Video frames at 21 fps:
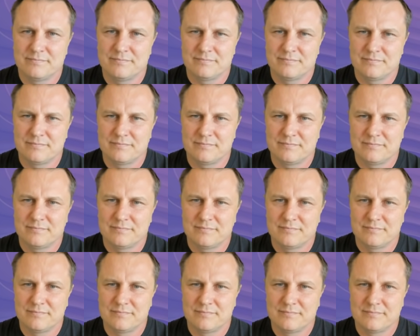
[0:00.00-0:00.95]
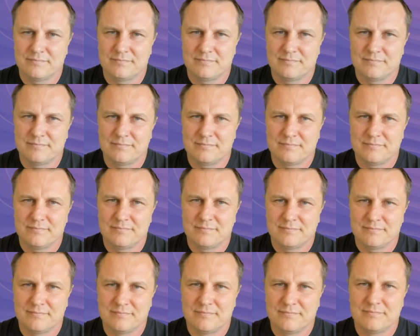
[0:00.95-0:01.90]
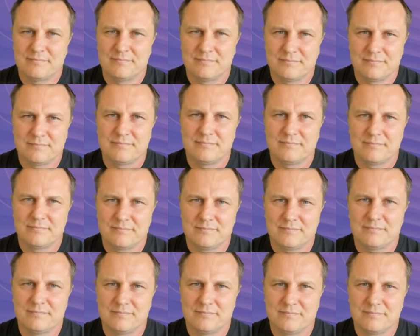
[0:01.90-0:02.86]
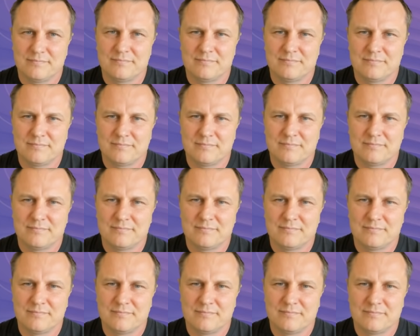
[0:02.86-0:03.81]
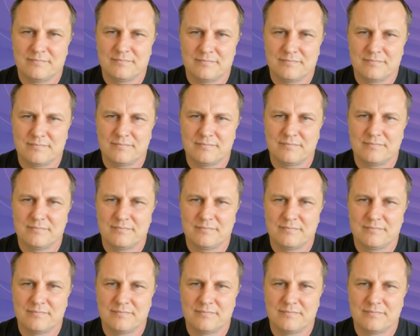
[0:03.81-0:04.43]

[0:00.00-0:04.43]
[no speech]